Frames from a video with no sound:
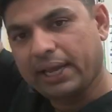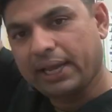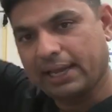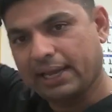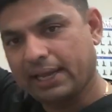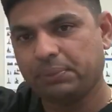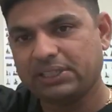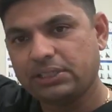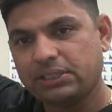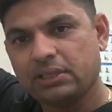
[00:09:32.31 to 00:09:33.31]
like
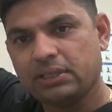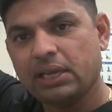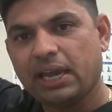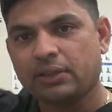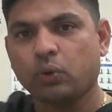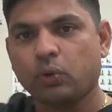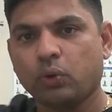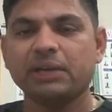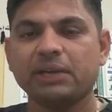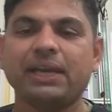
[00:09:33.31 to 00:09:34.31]
repetition and
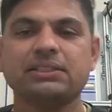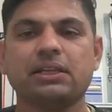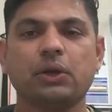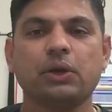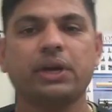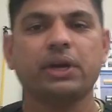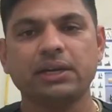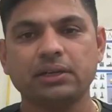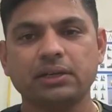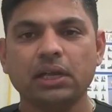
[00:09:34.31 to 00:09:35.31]
overhead